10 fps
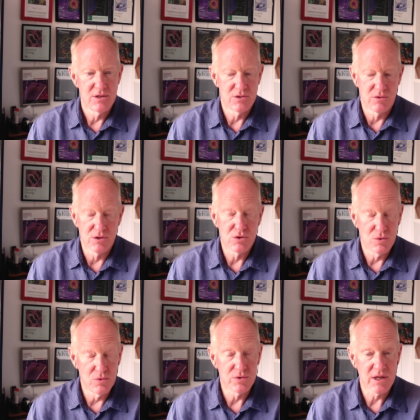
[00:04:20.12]
So the
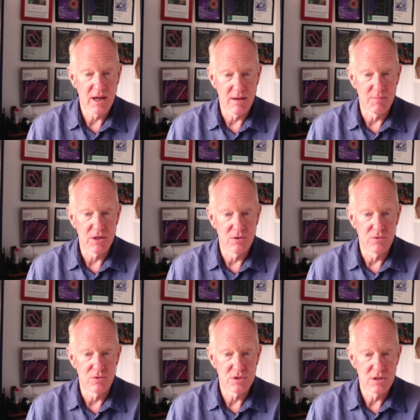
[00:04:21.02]
tools can be
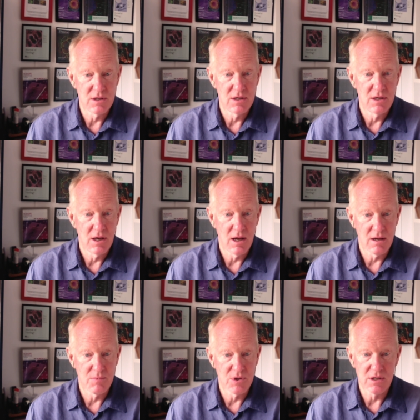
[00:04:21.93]
used
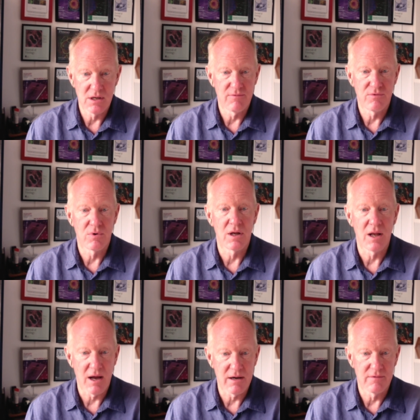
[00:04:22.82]
uh, particularly for a
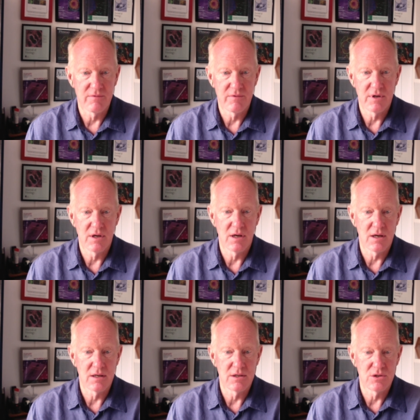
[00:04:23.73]
lot of
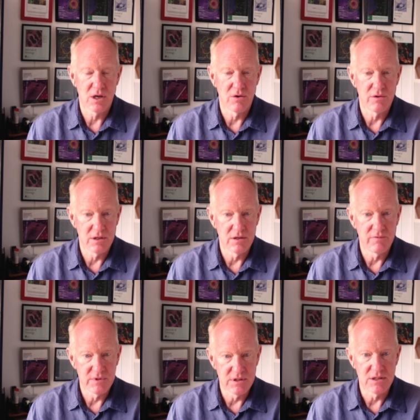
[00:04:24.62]
uh,
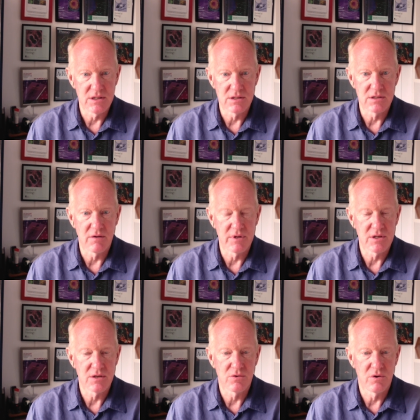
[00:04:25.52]
degenerative diseases of the
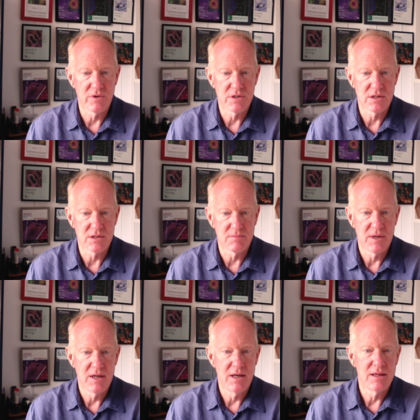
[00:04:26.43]
central nervous
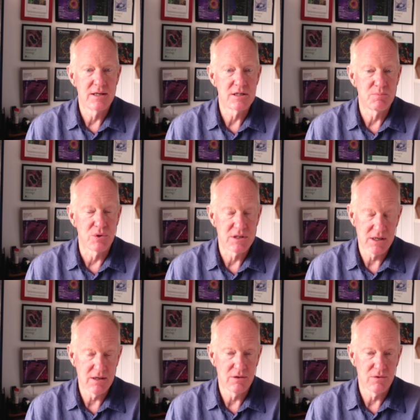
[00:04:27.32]
system. This
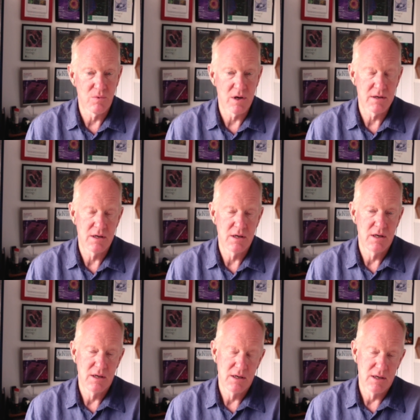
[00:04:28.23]
particular one
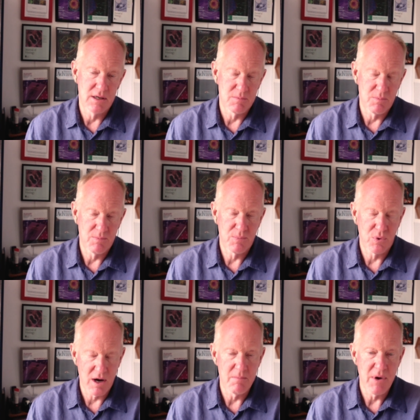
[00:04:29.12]
is
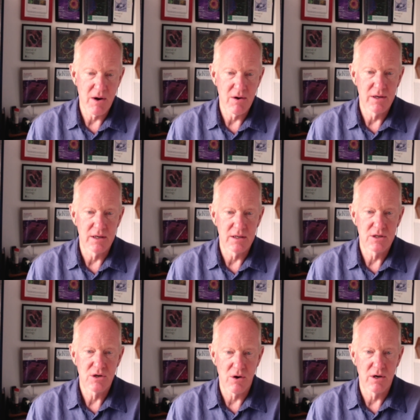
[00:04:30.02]
primarily
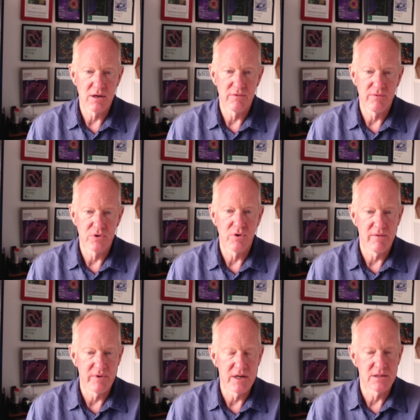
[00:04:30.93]
targeted for Dravet